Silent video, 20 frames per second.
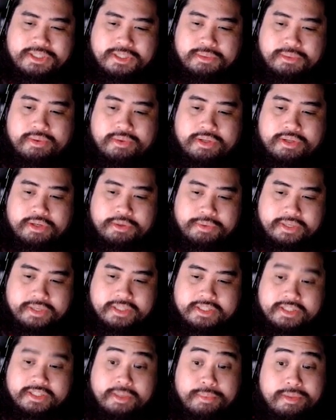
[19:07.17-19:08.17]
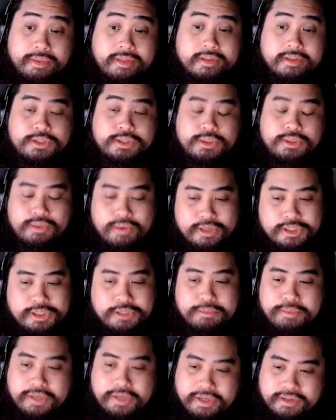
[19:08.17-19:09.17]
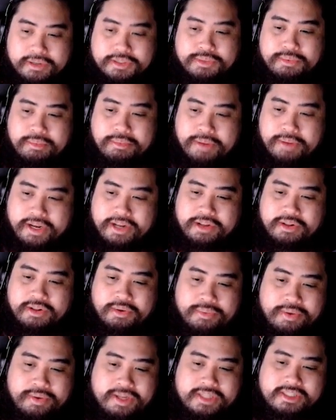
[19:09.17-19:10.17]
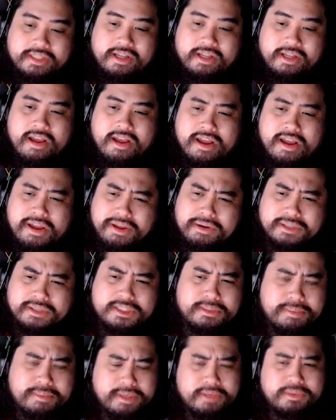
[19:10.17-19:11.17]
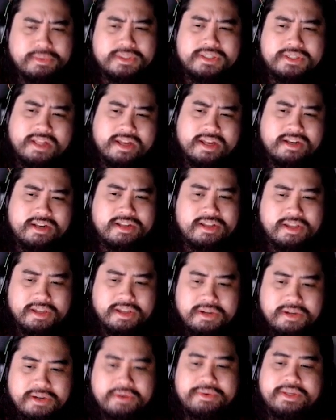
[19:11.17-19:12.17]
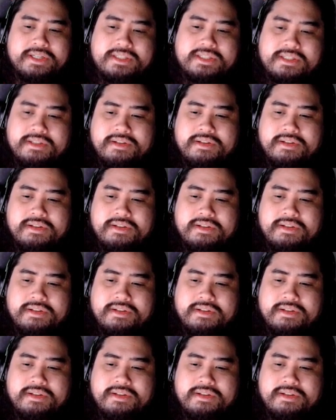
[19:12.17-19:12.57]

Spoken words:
will increase. Then when there's 200 meters remaining in the race, your speed will slightly increase.